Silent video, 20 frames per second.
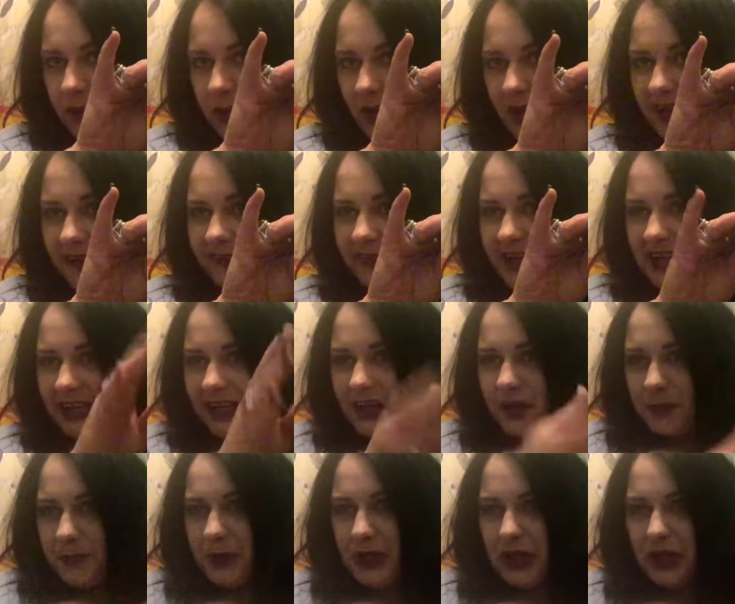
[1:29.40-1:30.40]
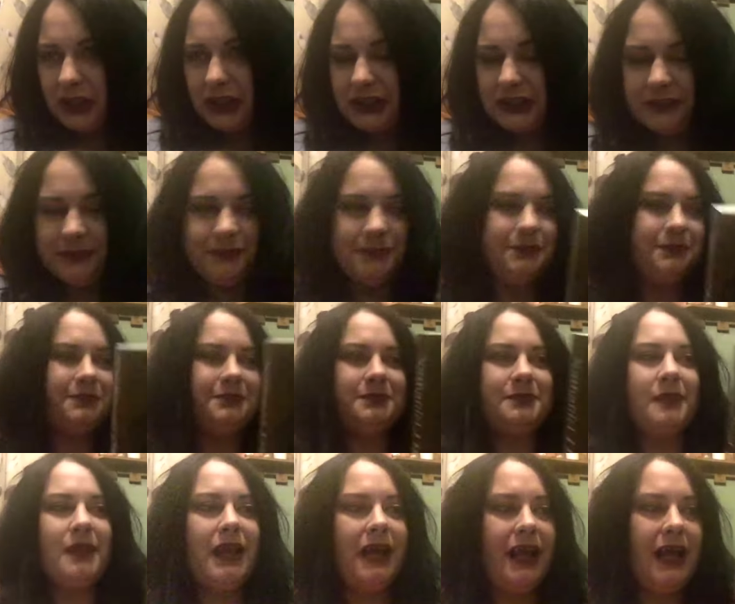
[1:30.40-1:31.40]
quite a thick little book.
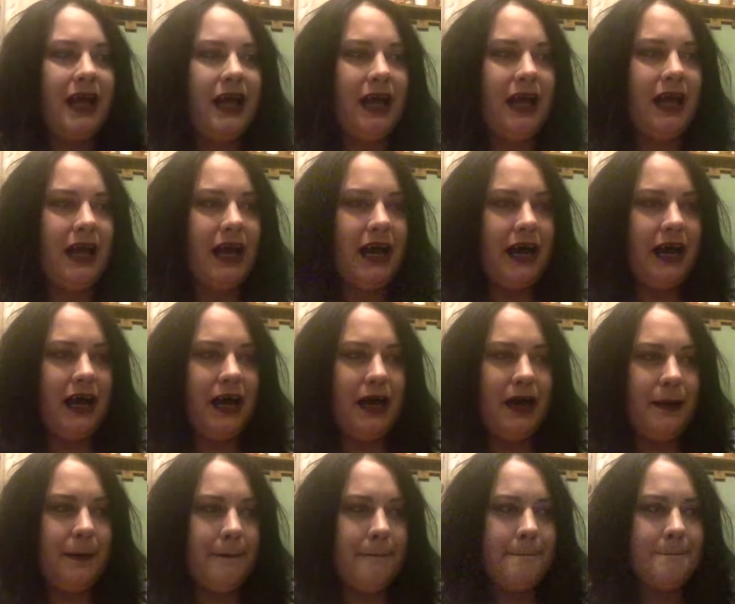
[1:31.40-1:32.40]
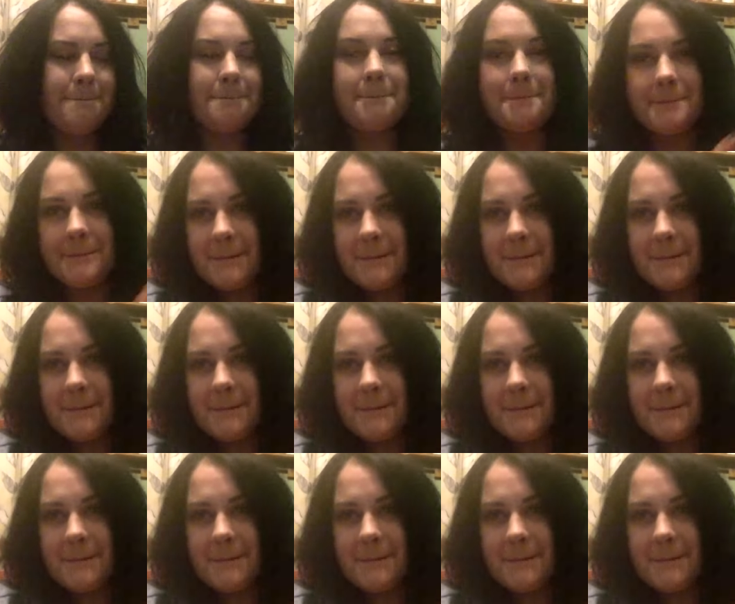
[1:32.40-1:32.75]
Um,